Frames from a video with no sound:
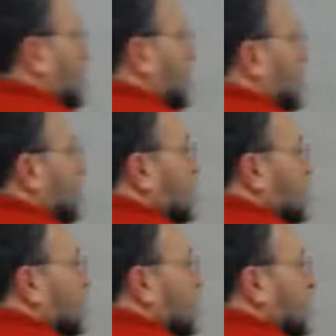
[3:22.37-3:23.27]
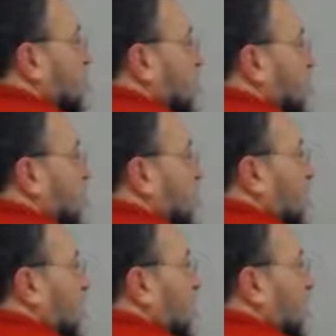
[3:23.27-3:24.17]
over here.
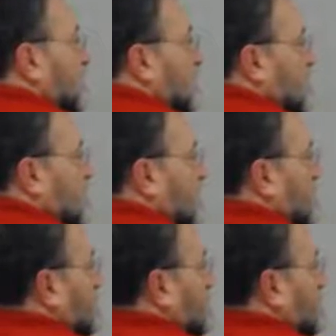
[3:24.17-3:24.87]
And in like